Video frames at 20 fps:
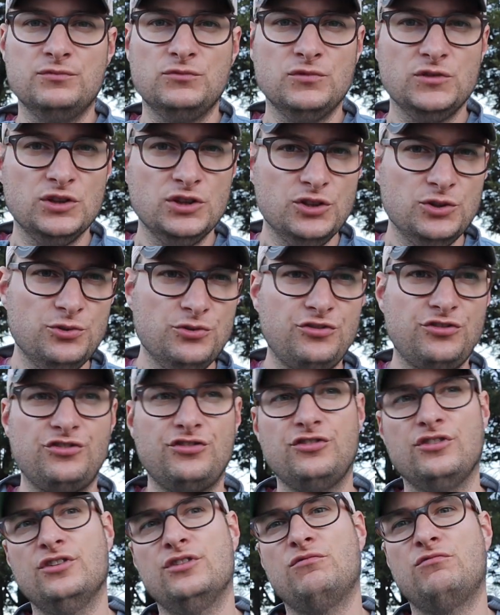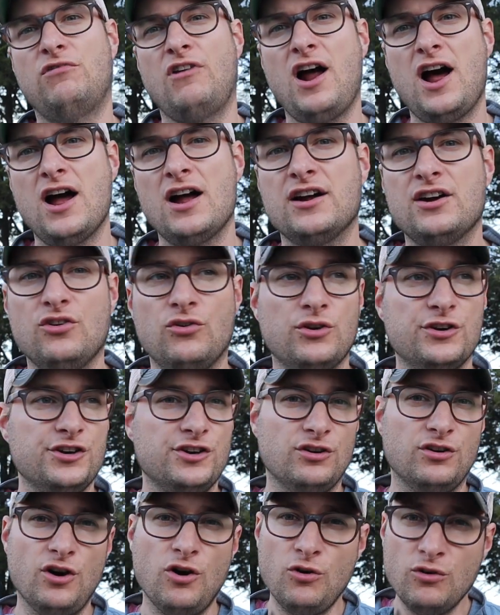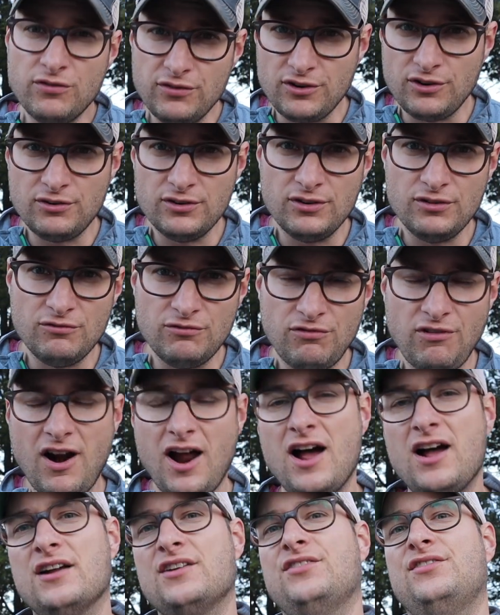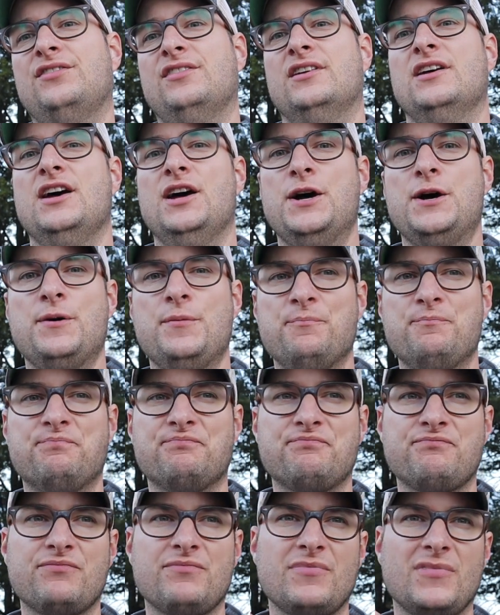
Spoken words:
loose rock, or you're over rocks, kind